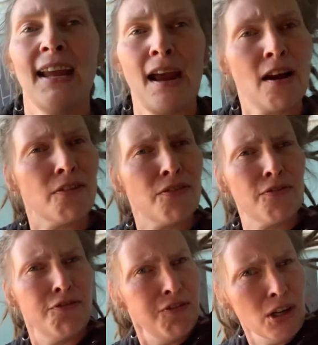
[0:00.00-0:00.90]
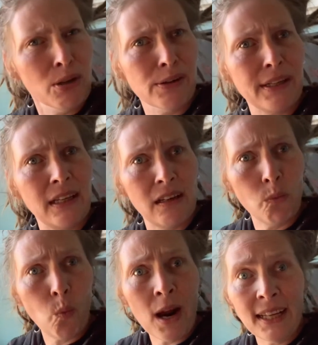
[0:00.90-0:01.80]
are furry
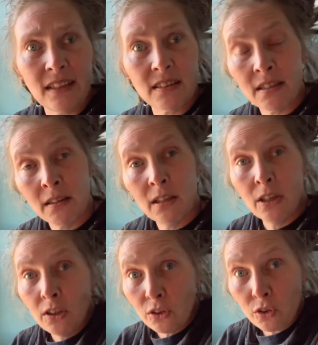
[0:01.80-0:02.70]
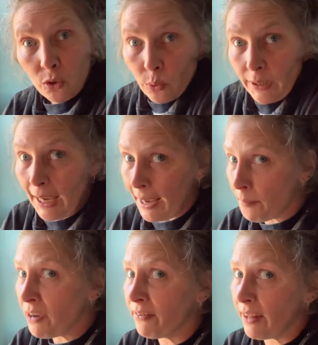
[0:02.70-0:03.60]
and white to
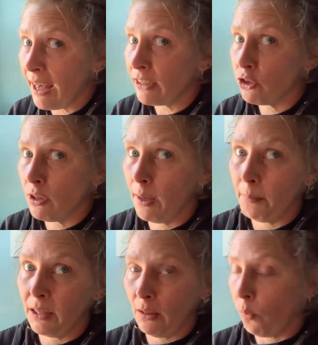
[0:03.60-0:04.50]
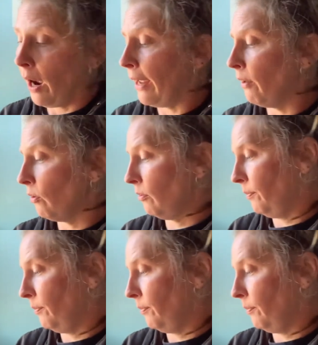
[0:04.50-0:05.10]
camouflage them in the wild.